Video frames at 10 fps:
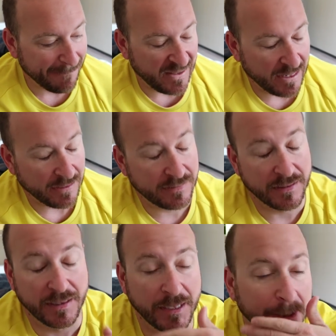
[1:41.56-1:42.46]
that,
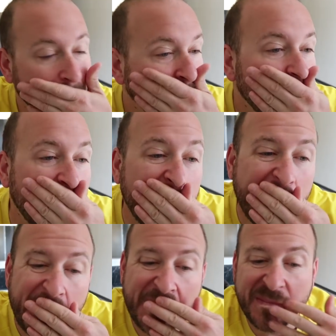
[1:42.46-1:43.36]
uh,
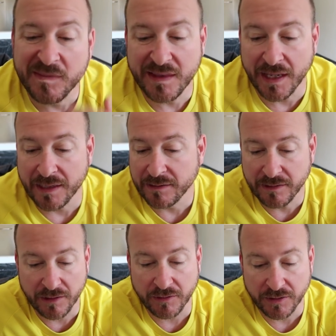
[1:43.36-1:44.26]
that,
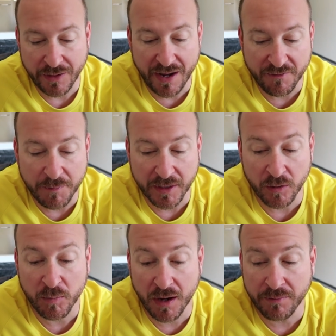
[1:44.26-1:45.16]
you know, you have a
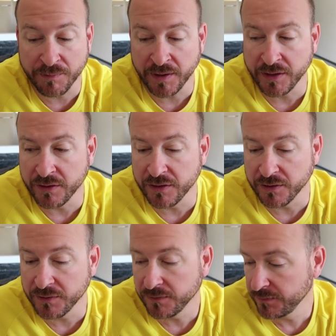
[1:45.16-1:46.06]
bigger problem than you
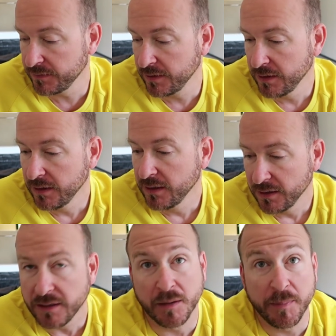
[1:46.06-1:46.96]
do.
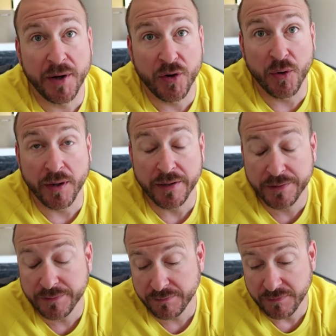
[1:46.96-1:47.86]
You know, paranoid.
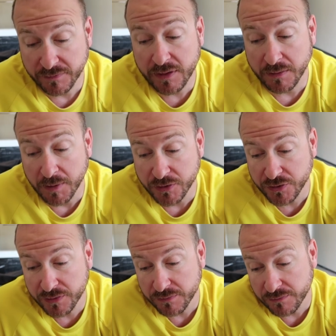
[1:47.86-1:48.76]
Very
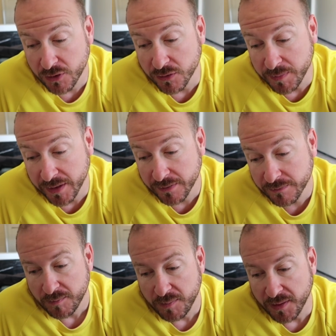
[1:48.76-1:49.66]
much could be.
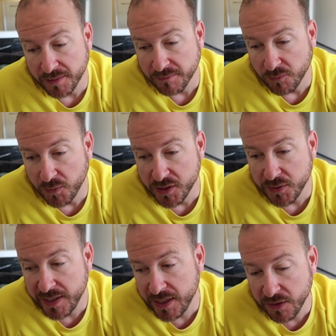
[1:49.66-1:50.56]
But when
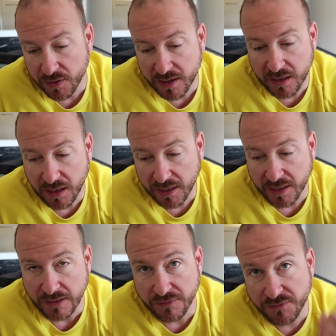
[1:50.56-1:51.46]
you hear a
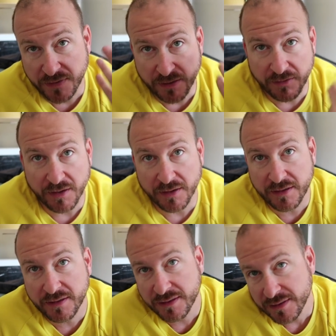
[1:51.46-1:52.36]
click and you feel that